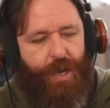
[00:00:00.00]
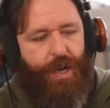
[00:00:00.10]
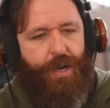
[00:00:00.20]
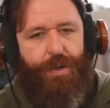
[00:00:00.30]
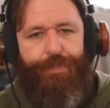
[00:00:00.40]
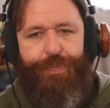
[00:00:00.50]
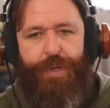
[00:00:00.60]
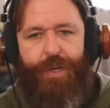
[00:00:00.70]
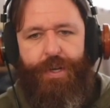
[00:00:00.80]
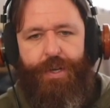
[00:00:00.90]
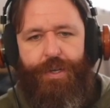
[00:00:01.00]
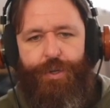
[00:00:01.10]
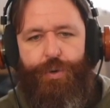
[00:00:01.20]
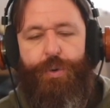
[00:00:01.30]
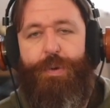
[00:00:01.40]

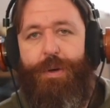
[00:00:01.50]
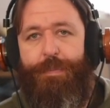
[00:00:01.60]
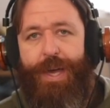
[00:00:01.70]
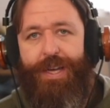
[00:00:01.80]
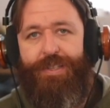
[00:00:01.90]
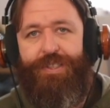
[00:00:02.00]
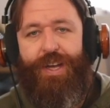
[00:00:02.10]
You would be amazed